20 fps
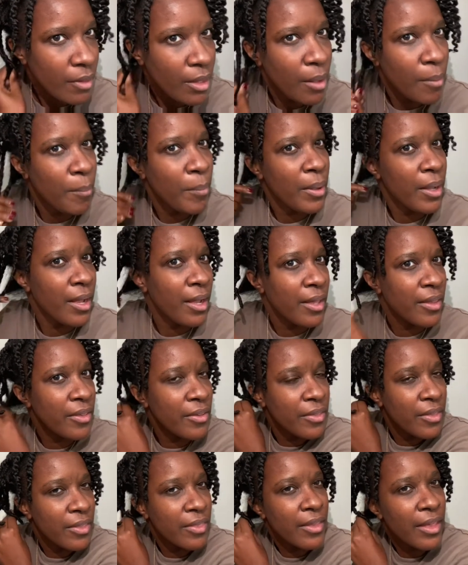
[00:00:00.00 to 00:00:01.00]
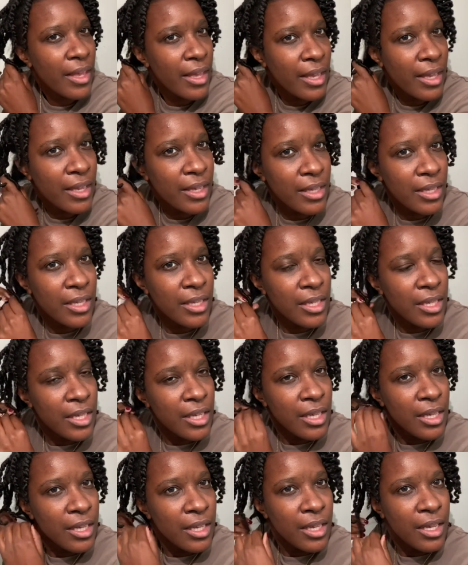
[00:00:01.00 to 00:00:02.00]
But other than that,
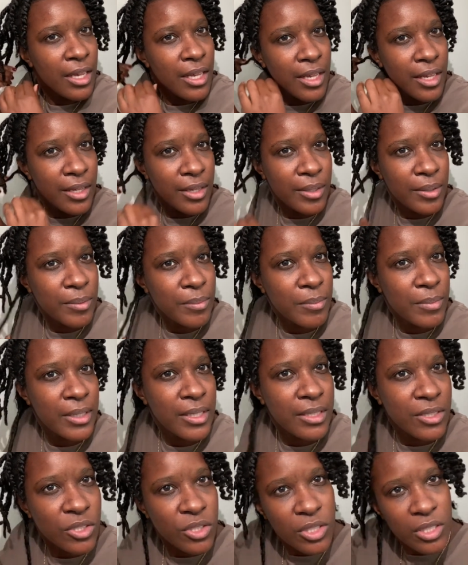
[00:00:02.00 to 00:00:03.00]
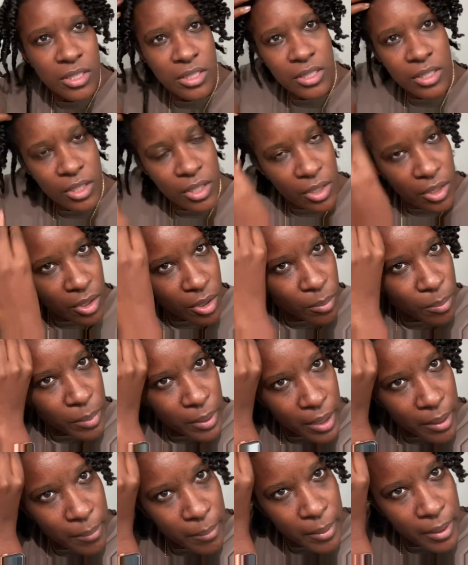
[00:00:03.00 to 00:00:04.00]
um, it's just the
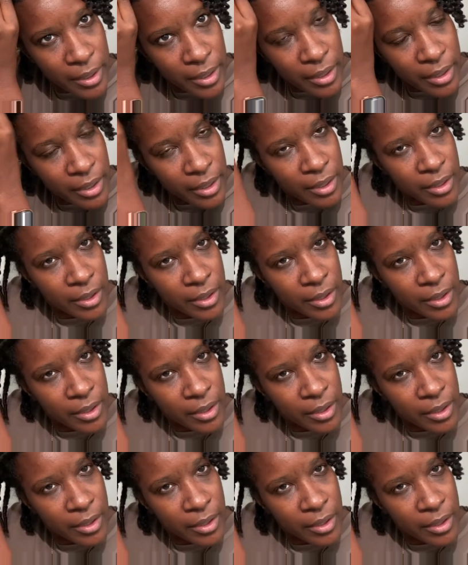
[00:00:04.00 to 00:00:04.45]
CurlPrep butter.